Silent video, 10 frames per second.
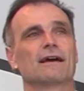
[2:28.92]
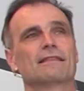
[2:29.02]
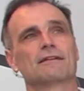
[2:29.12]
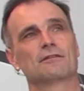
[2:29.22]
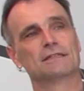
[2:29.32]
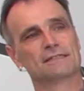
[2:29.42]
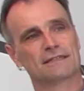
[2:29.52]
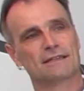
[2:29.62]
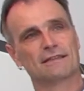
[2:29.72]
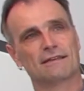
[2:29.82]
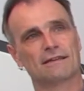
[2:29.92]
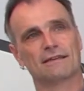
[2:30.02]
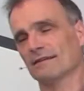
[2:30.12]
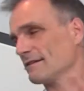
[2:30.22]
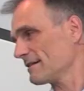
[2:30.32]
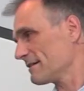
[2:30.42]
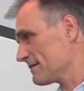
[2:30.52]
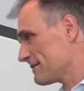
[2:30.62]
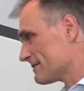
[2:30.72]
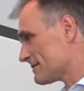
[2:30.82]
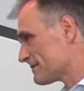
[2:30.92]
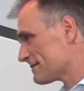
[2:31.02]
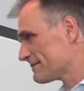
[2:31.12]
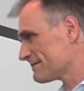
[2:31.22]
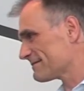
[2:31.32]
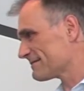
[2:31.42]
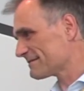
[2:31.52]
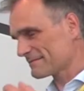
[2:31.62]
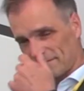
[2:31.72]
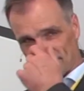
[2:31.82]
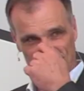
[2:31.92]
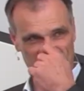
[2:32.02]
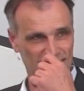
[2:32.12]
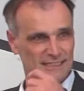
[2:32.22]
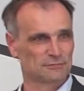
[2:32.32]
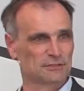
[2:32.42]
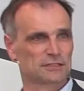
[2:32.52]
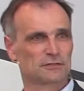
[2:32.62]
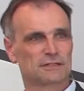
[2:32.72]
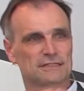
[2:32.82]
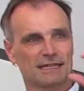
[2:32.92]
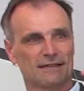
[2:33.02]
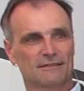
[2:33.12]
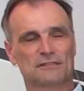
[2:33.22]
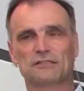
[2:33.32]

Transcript: And there is in the, uh, and Andreas will show you in a second the